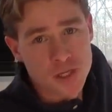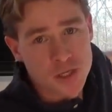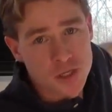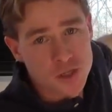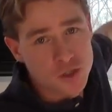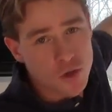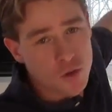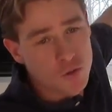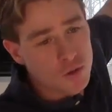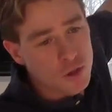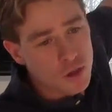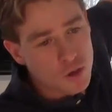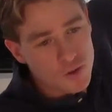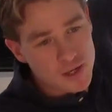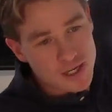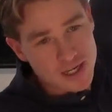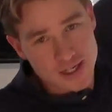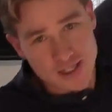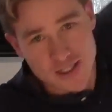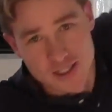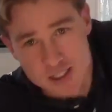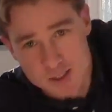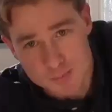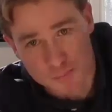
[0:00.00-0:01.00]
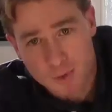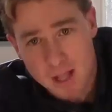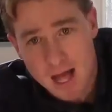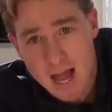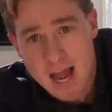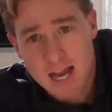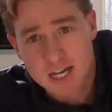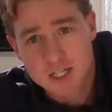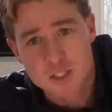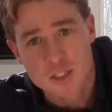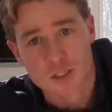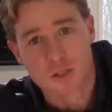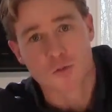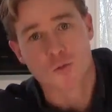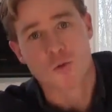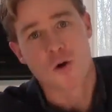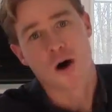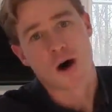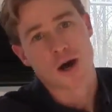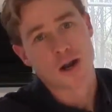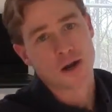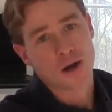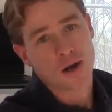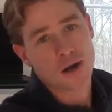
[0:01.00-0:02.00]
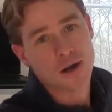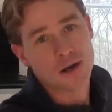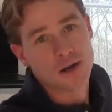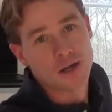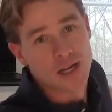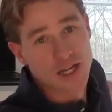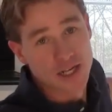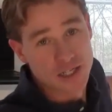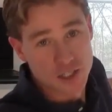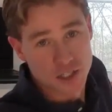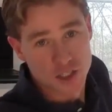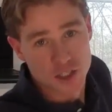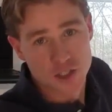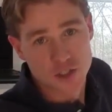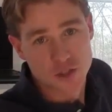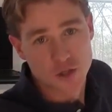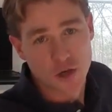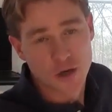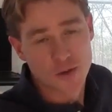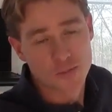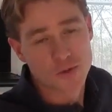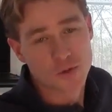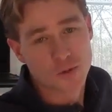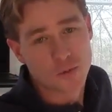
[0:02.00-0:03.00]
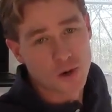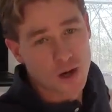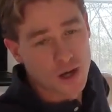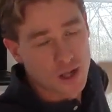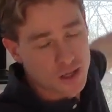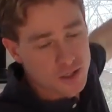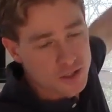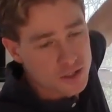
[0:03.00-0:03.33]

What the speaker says: don't go in and splash the water and disturb the water.